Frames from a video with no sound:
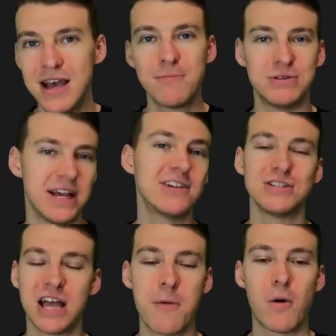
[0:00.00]
possession
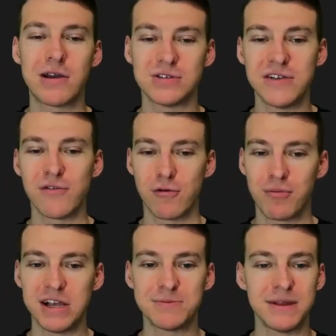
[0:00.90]
type wide receiver
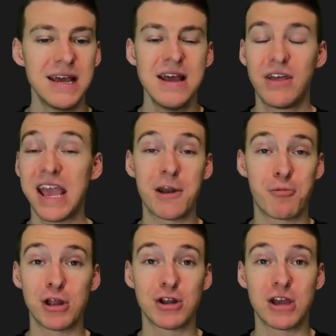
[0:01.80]
replacement. I think he had a
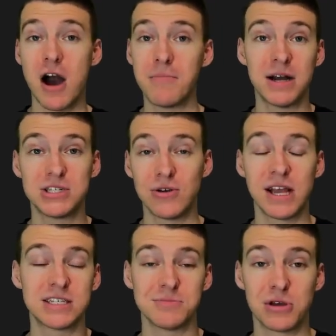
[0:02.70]
pretty good combine,
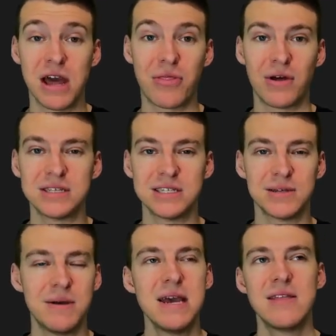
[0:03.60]
showcased some good athleticism.
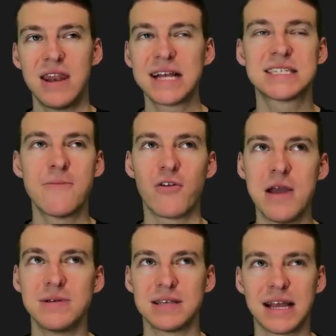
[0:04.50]
The next step for
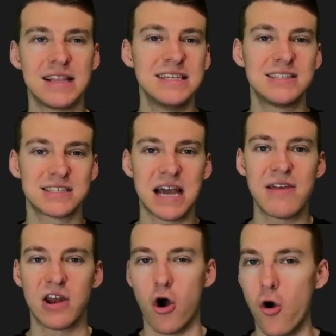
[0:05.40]
him is like, he's this guy
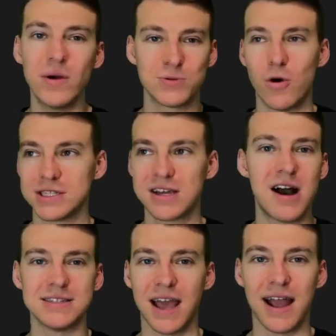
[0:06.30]
that always wants
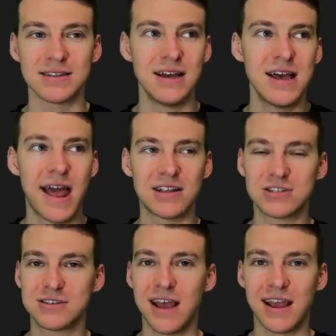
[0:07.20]
contact. And it's
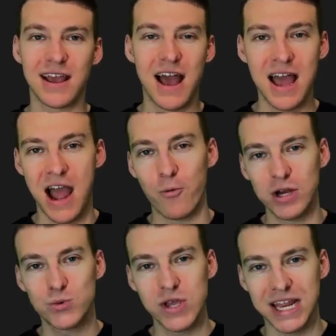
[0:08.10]
just like, I
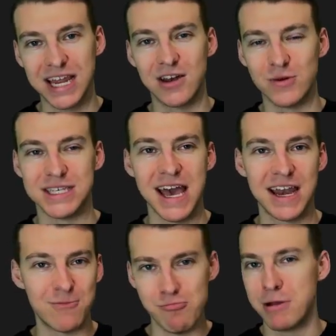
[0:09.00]
wish we could get into his
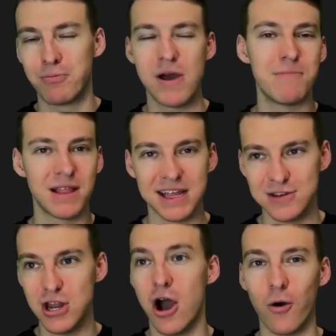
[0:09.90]
head mid-play and be like,
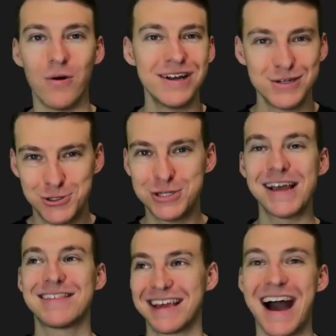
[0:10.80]
no,
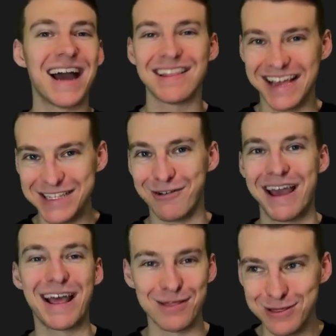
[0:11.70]
shake the guy. Like, it's
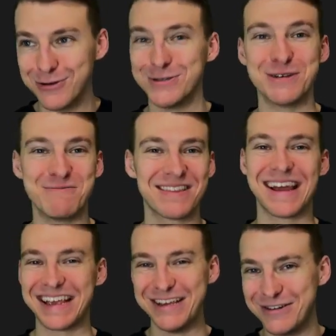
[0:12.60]
okay, lose him.
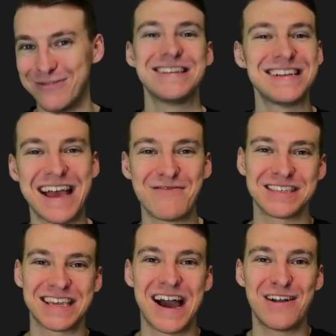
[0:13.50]
Like, you don't need to have
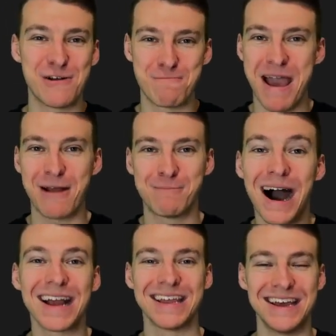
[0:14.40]
this guy in your back
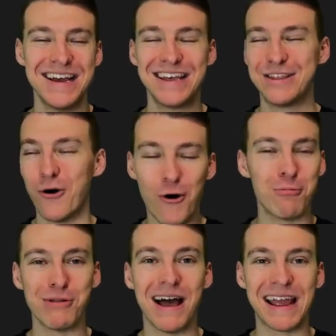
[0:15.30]
pocket the
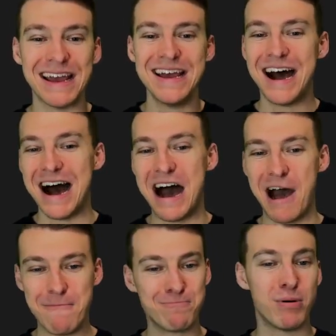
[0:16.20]
whole play.
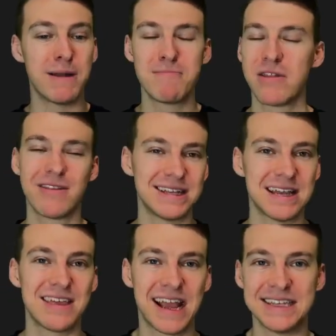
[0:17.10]
But nonetheless,
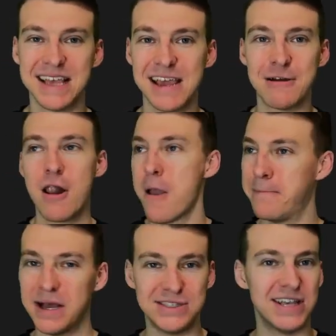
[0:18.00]
I think as a
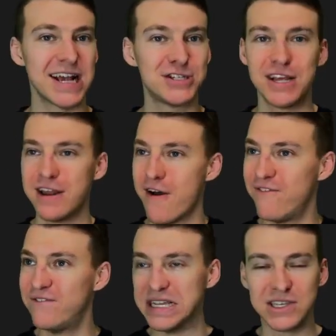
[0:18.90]
possession,
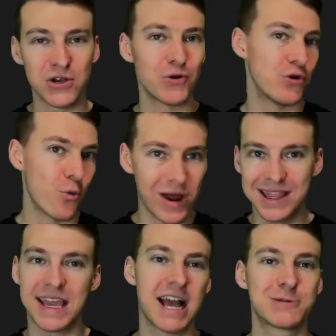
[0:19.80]
physical, win at
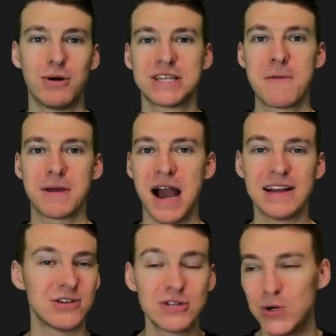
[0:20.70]
the catch point type of guy, as long as you